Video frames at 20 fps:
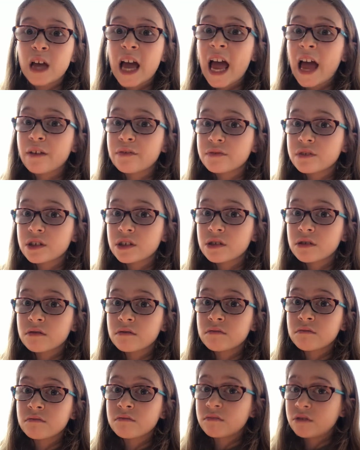Fs,
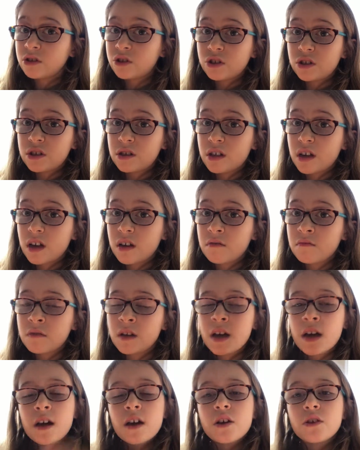just say.
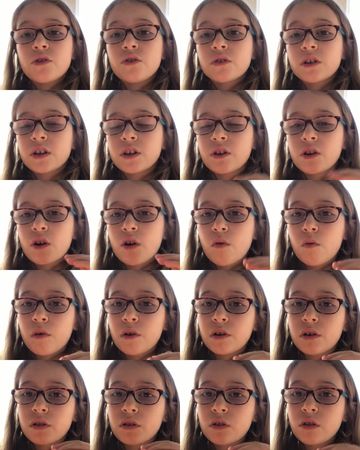You can know
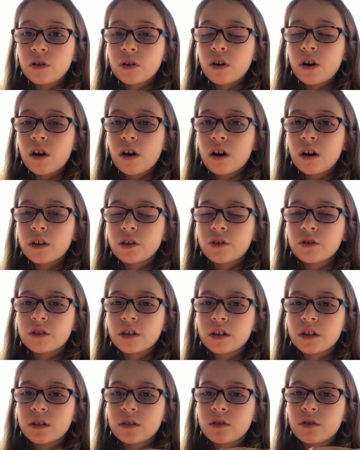where to look on, you
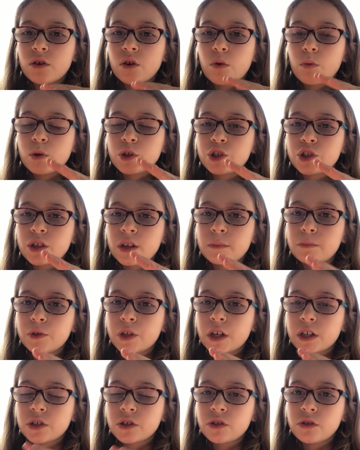can know which
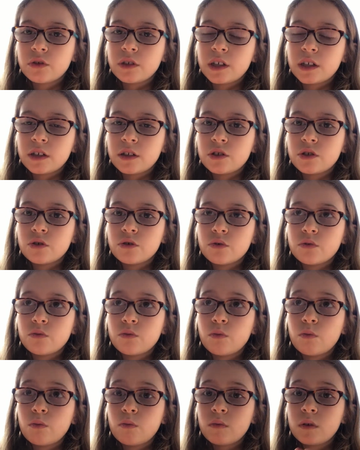subjects you need
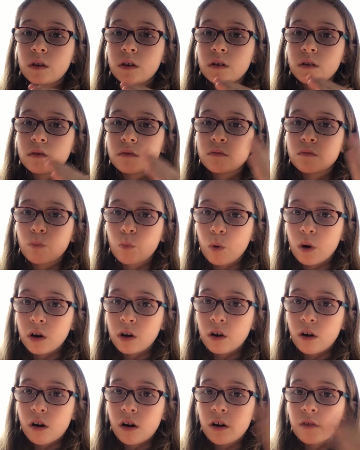to
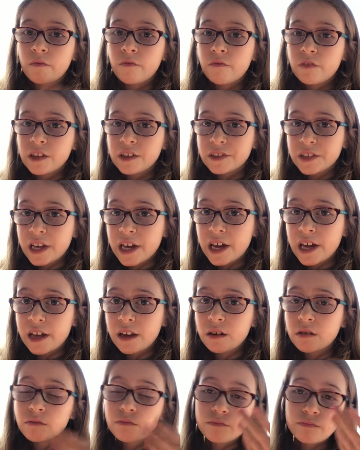work on, phys
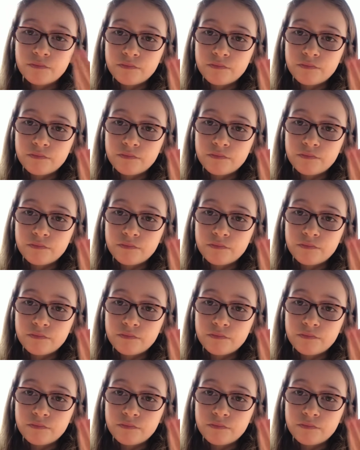ed,